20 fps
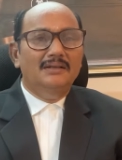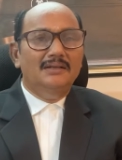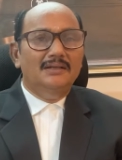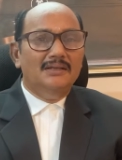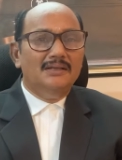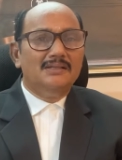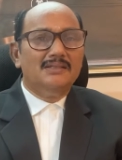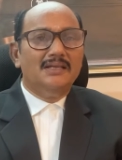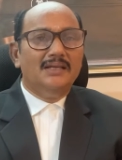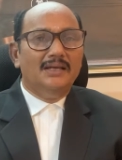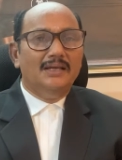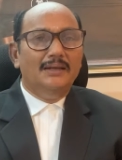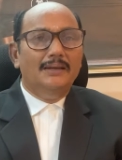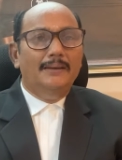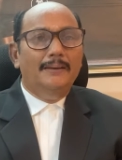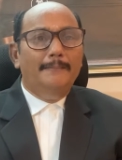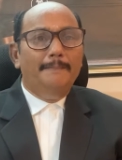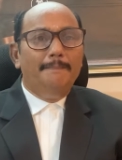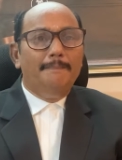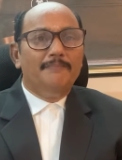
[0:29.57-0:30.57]
it's a
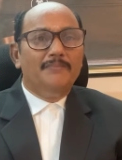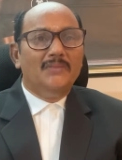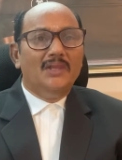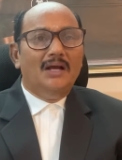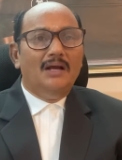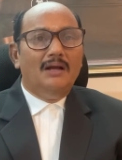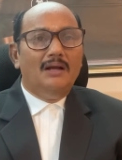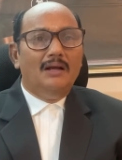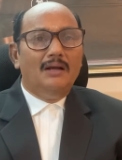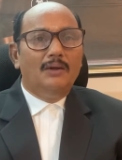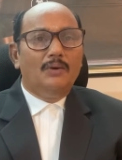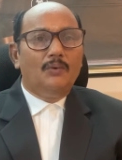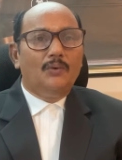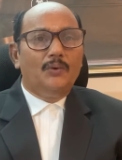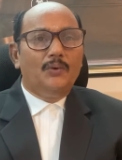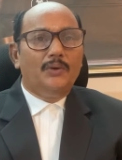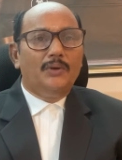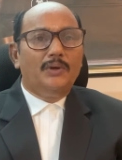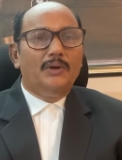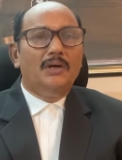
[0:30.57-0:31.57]
mm, uh,
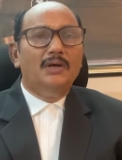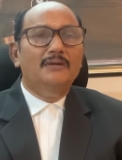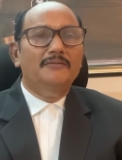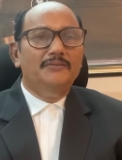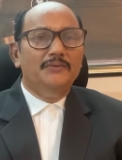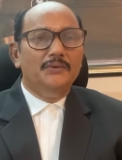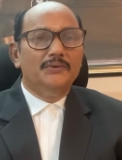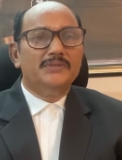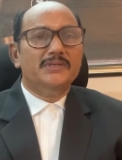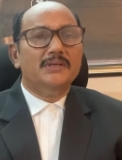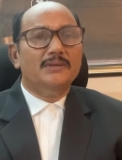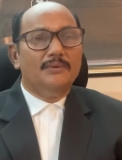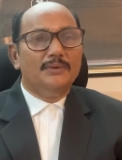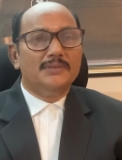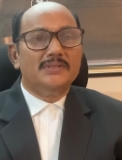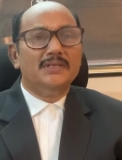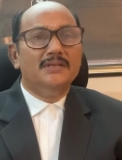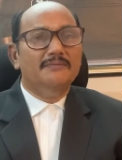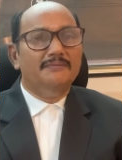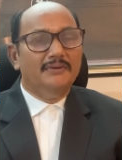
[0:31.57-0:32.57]
confusing
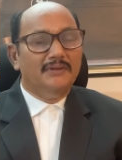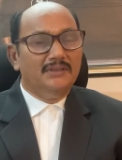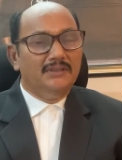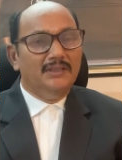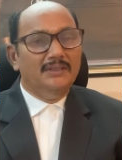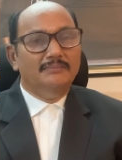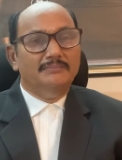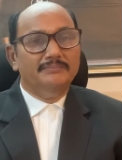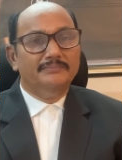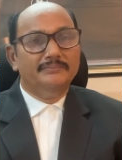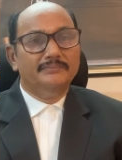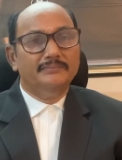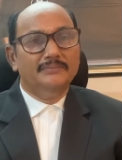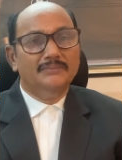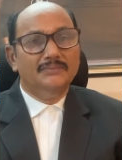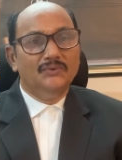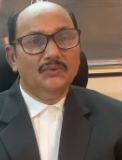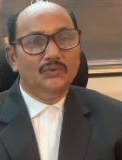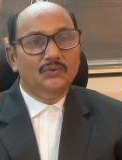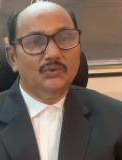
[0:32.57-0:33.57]
question for them.
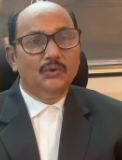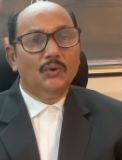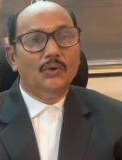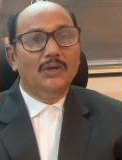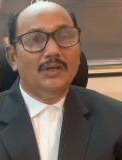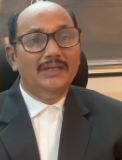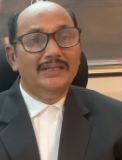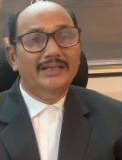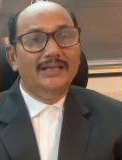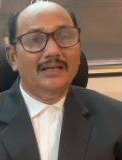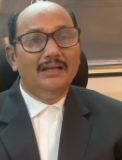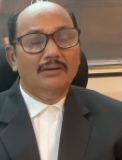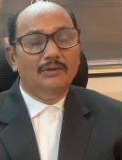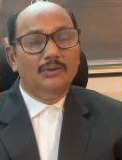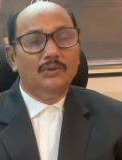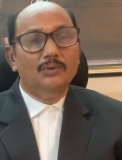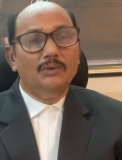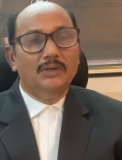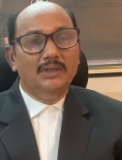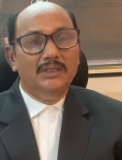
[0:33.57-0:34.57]
So clear
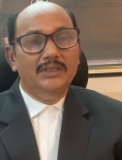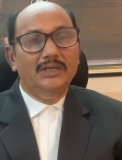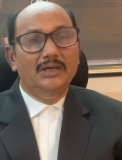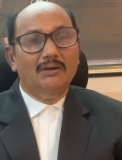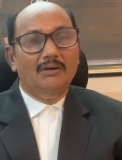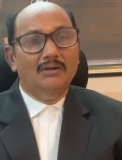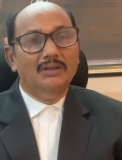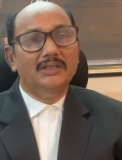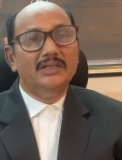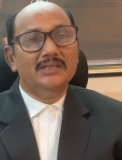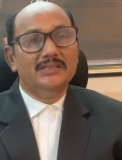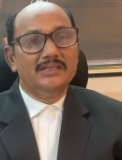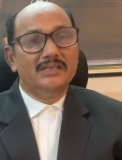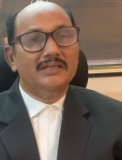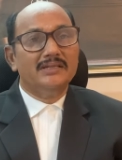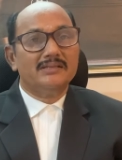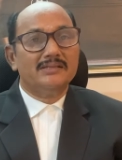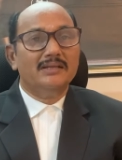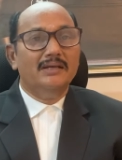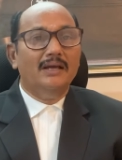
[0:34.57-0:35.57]
to clear all these
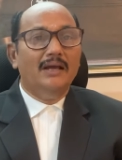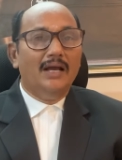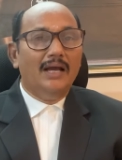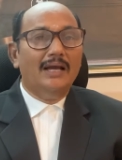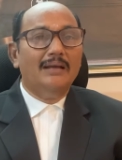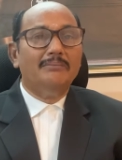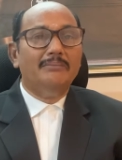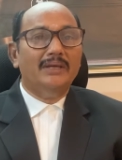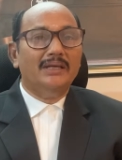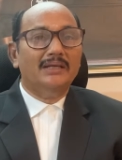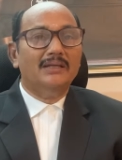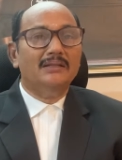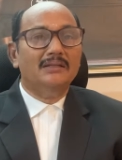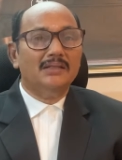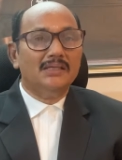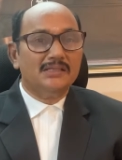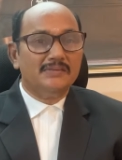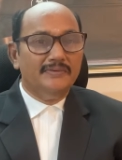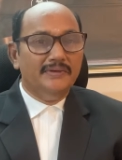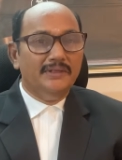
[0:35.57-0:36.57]
things, I am making
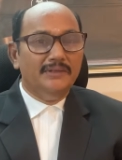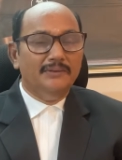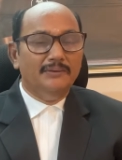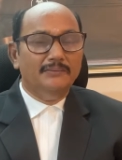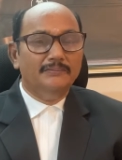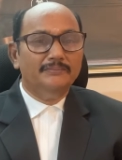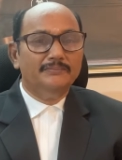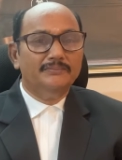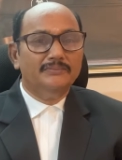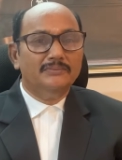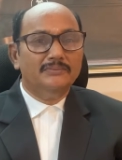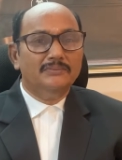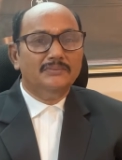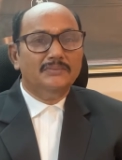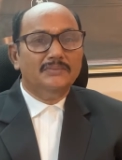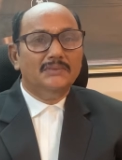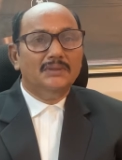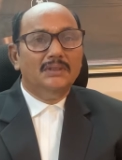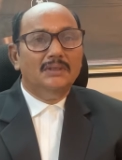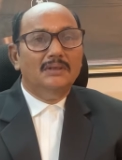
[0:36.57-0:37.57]
this video.
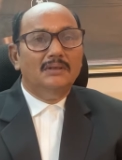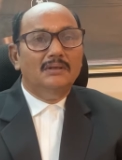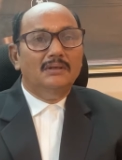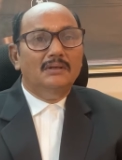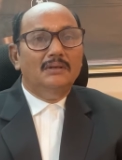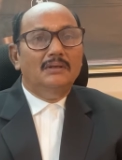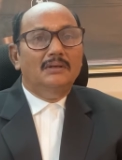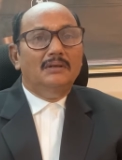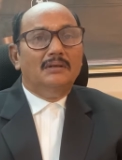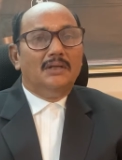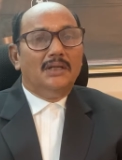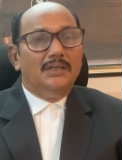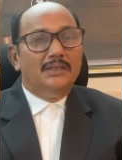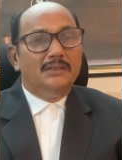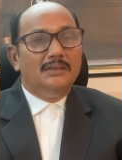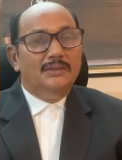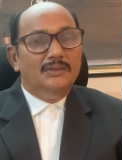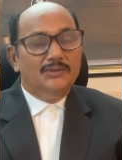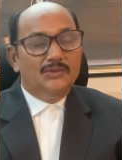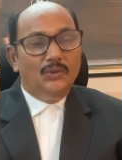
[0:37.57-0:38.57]
Right.
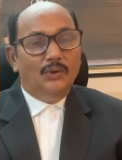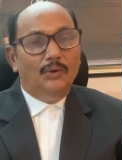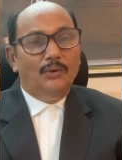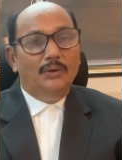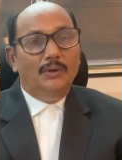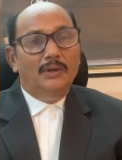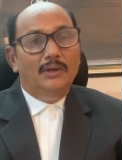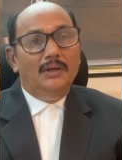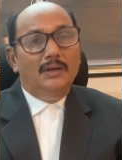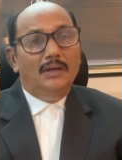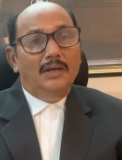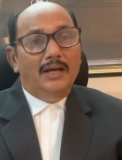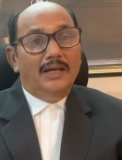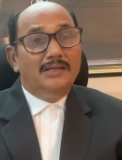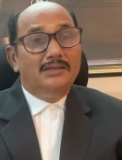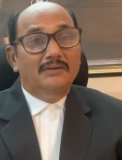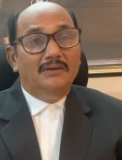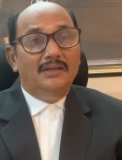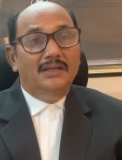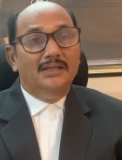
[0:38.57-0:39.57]
So
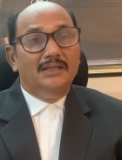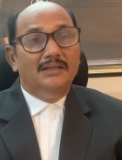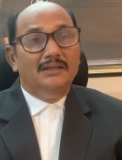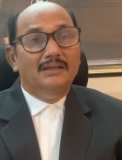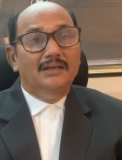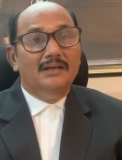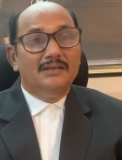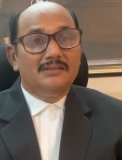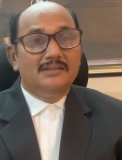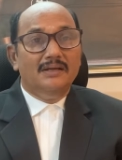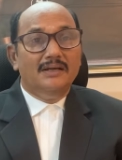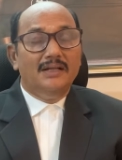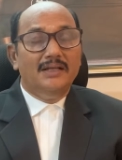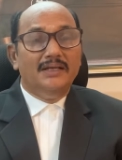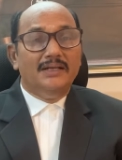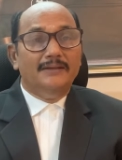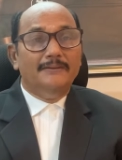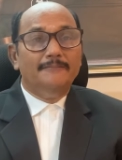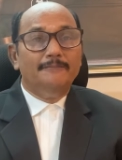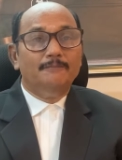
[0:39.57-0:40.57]
actually
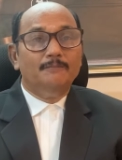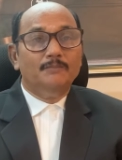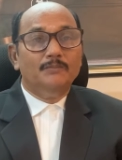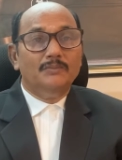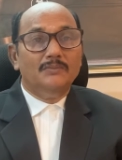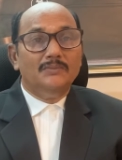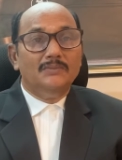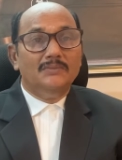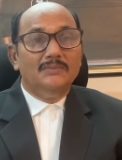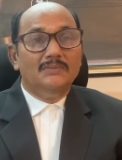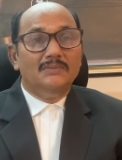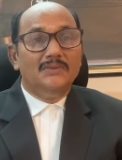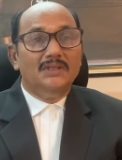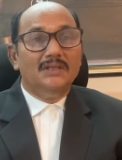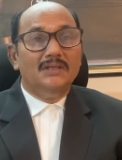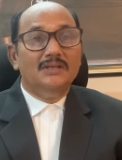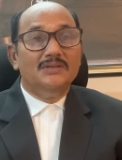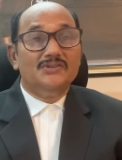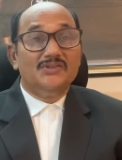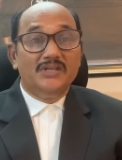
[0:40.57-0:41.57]
yesterday,
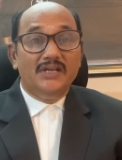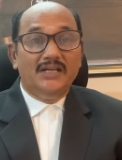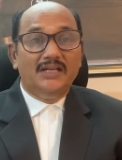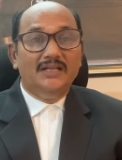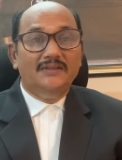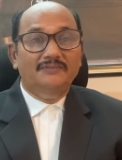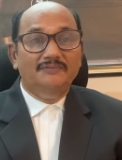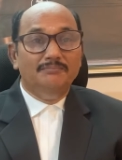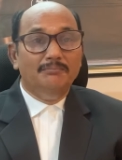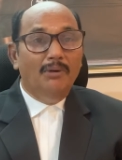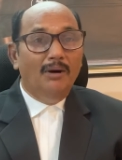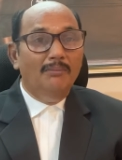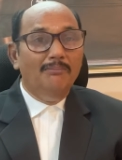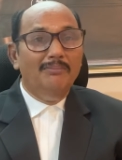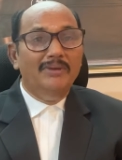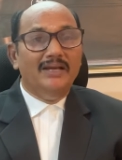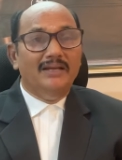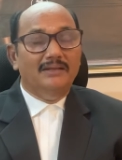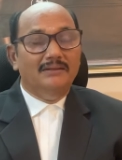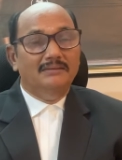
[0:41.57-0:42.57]
the state of
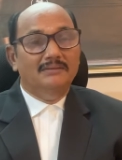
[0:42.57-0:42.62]
Bombay,